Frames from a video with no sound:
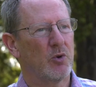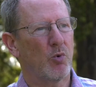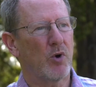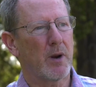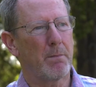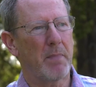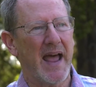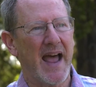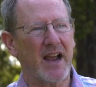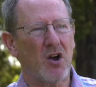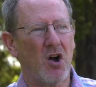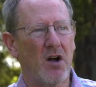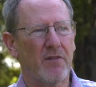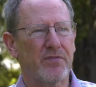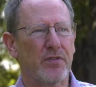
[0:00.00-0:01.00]
You want to
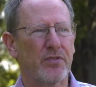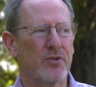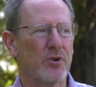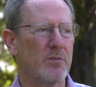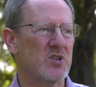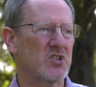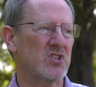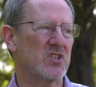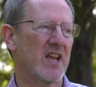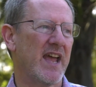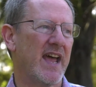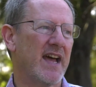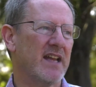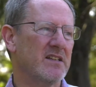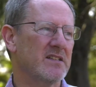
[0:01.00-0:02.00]
back off the
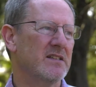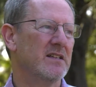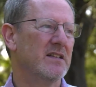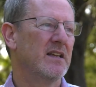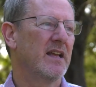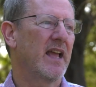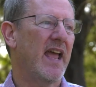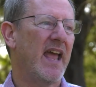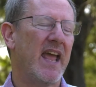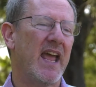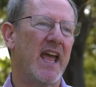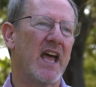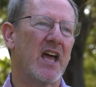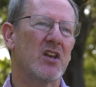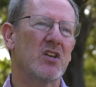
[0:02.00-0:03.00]
thermostat,
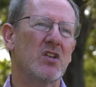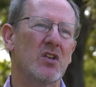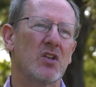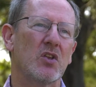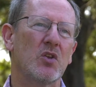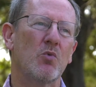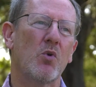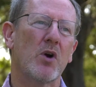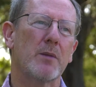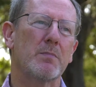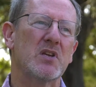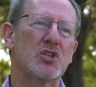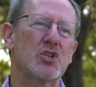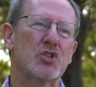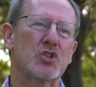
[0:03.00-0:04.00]
and you want to
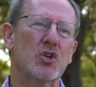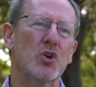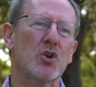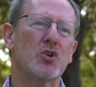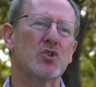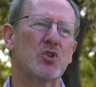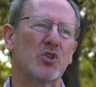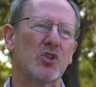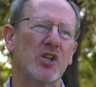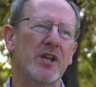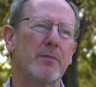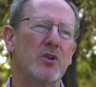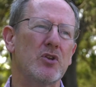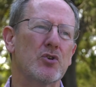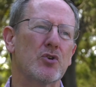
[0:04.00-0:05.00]
be sure to
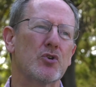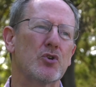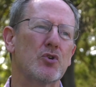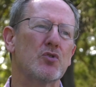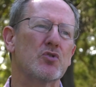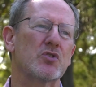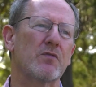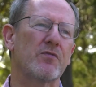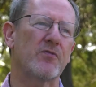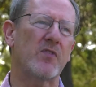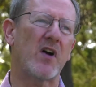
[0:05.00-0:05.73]
limit your use of